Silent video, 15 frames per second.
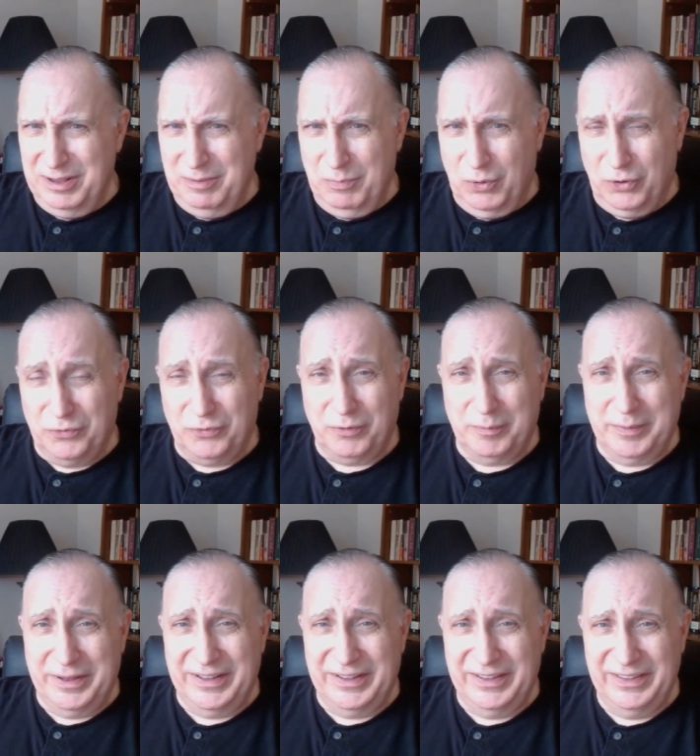more from
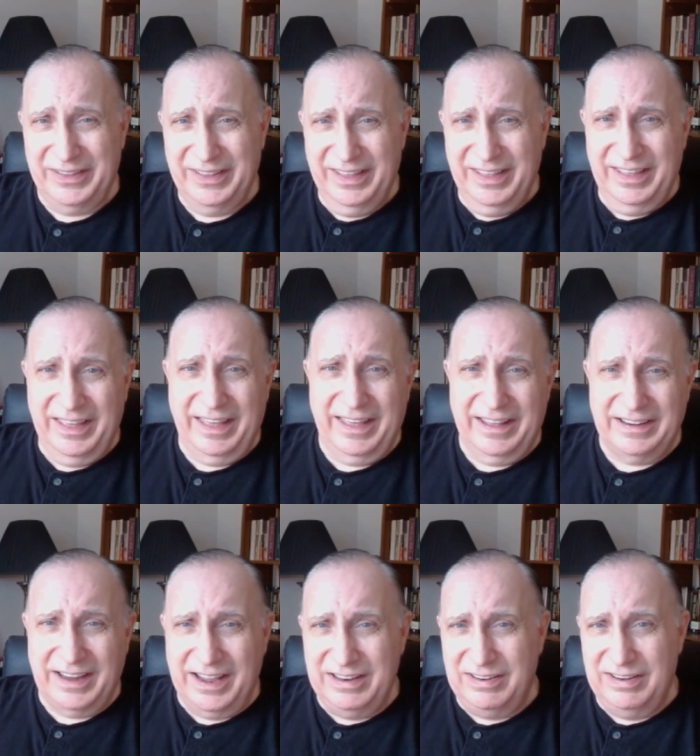a
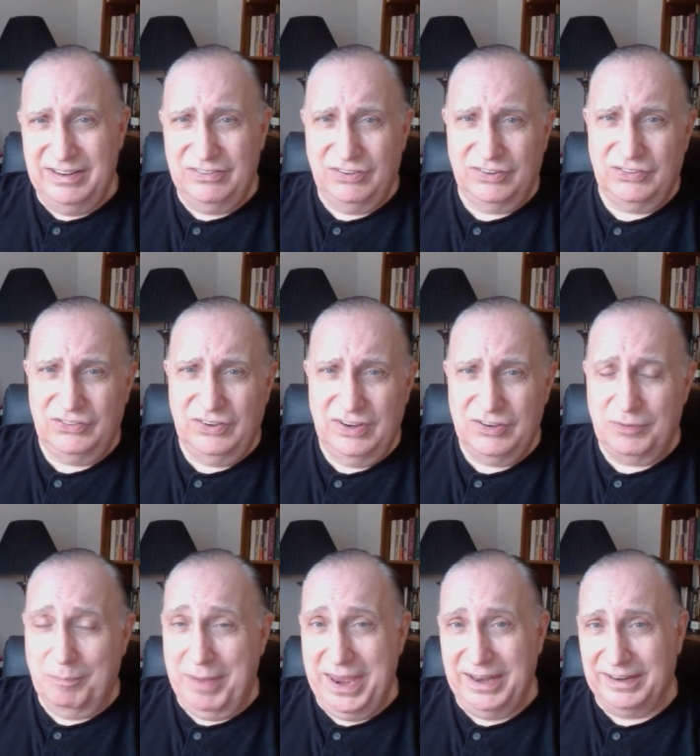1960s
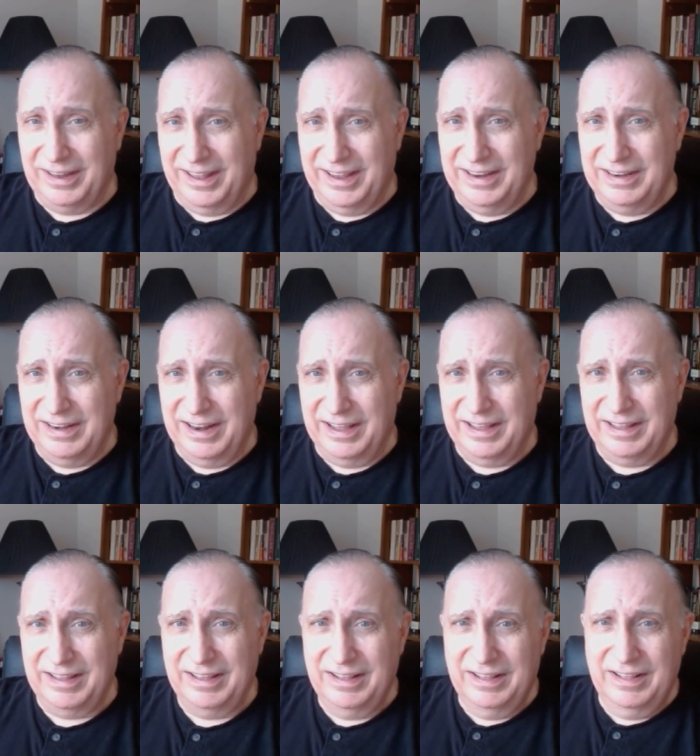mainline
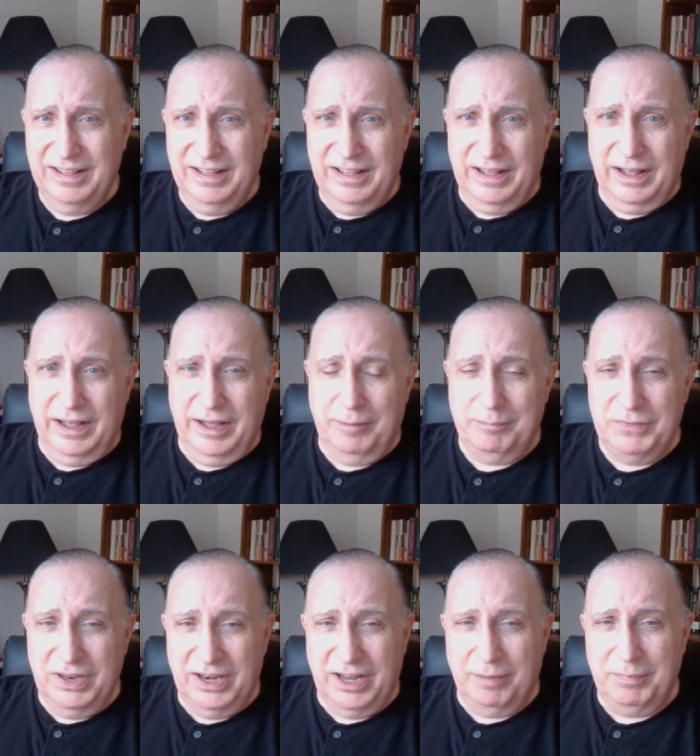
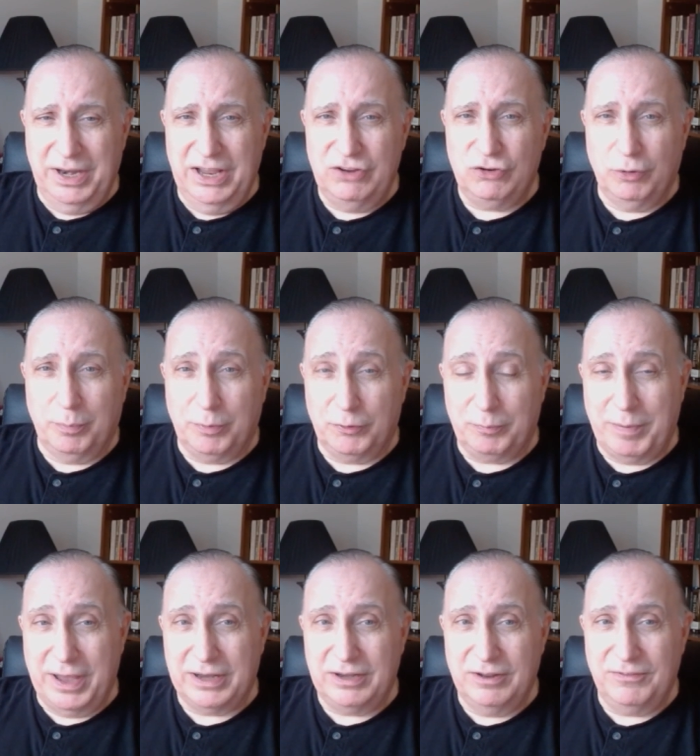denominational
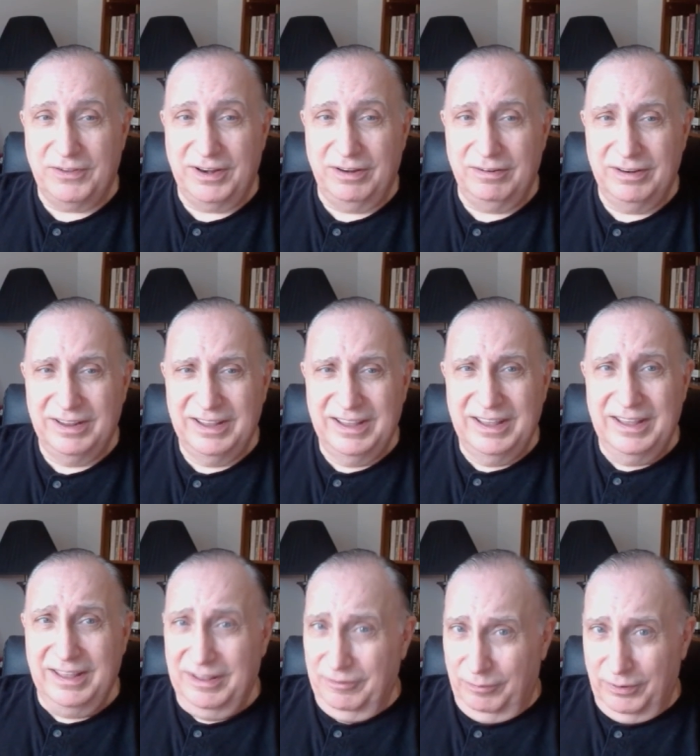perspective, and
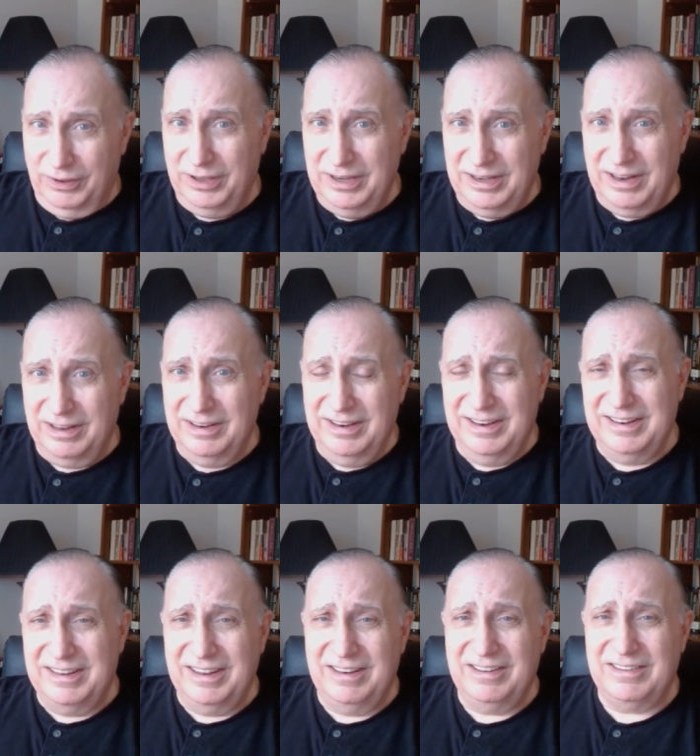it really
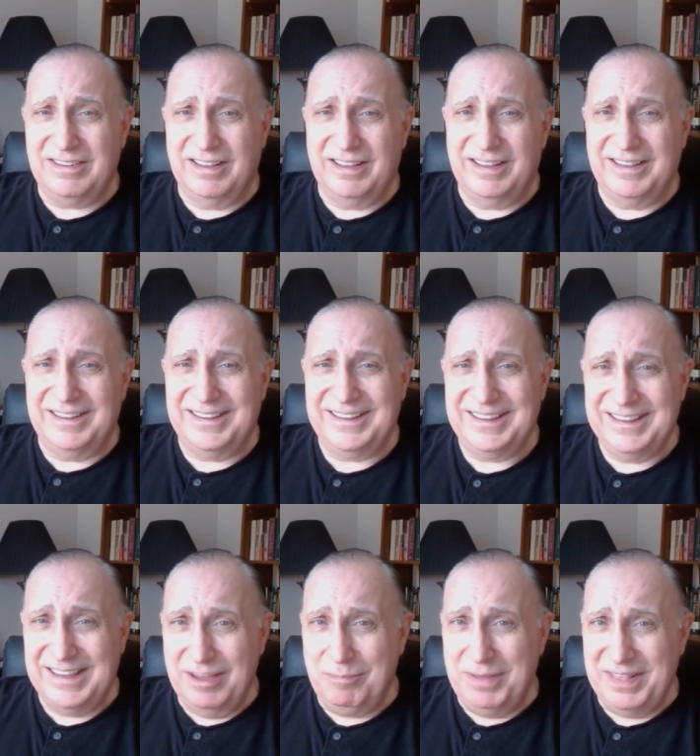didn't
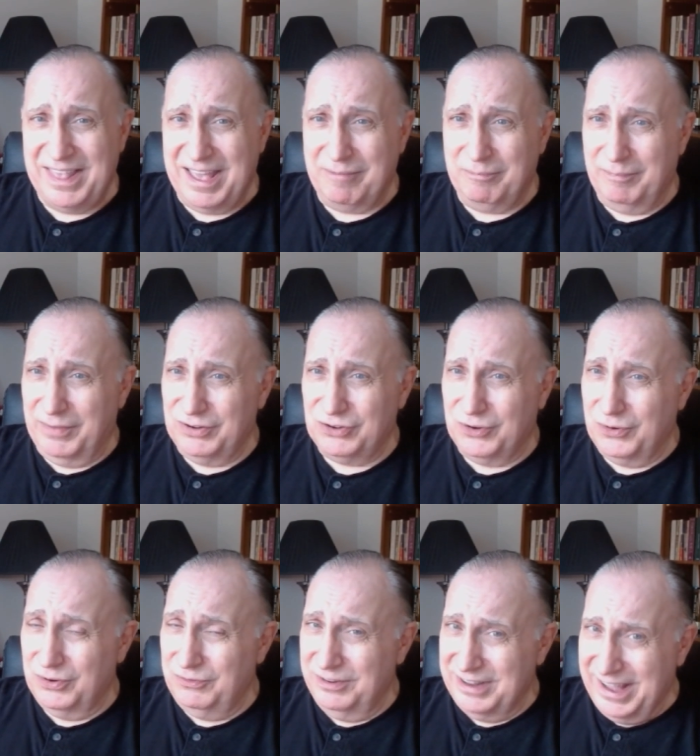give me that much
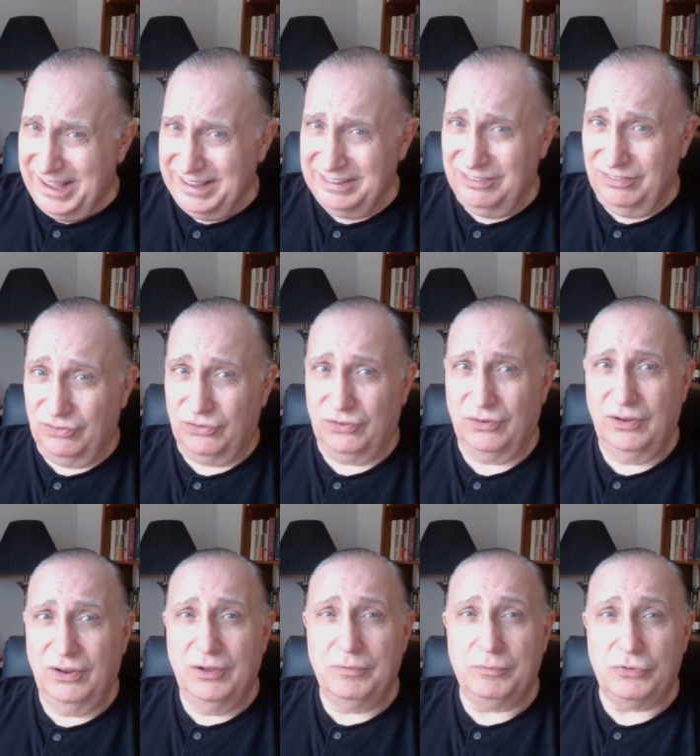good guidance.
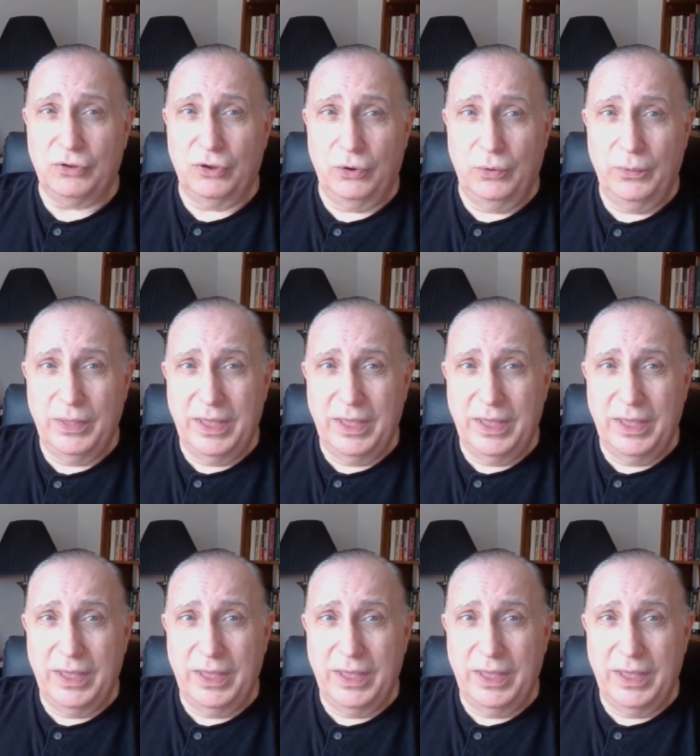So